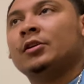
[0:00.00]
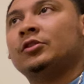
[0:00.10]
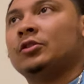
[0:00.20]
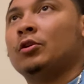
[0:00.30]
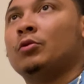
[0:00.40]

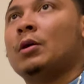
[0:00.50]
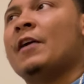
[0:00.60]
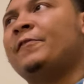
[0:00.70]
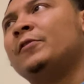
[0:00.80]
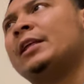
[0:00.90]
So
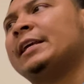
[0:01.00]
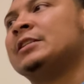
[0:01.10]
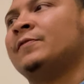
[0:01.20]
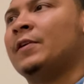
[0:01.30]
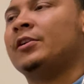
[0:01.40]
I feel like
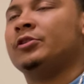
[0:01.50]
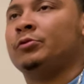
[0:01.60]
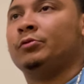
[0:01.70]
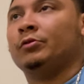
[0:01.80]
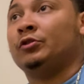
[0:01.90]
it's very
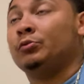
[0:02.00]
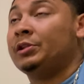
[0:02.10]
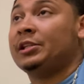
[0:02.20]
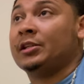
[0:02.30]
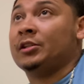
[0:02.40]

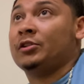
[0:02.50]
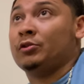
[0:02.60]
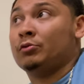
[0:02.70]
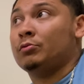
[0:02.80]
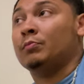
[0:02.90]
unique in this
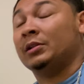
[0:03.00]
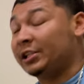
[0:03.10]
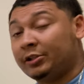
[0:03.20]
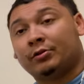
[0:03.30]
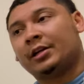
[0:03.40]
new
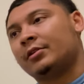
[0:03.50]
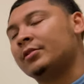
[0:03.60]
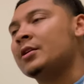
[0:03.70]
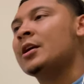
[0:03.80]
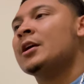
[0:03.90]
millennial
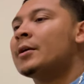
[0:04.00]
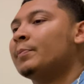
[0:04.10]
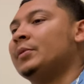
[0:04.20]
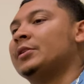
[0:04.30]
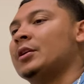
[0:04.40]
era
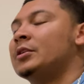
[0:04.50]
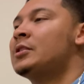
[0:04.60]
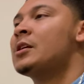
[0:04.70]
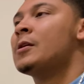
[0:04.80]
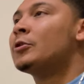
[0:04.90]

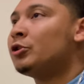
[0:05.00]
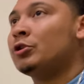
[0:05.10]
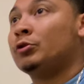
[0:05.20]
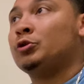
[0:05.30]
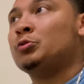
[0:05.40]
because you
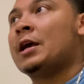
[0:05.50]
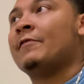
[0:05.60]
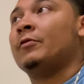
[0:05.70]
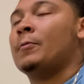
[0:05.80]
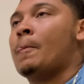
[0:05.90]
know you
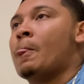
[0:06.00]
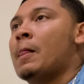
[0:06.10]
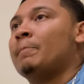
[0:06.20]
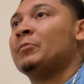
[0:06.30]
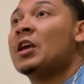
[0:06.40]
have a
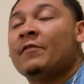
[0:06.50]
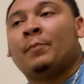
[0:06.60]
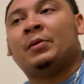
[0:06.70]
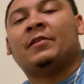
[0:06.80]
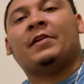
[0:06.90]
they have a
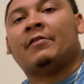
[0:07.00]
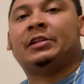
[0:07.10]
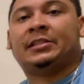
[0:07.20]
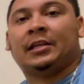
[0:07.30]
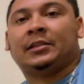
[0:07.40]
bit of
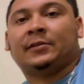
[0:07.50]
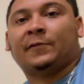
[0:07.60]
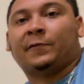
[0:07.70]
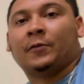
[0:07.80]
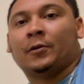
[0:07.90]
every taste
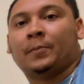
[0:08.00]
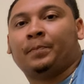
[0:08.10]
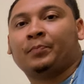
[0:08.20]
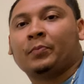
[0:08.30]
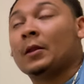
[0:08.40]
from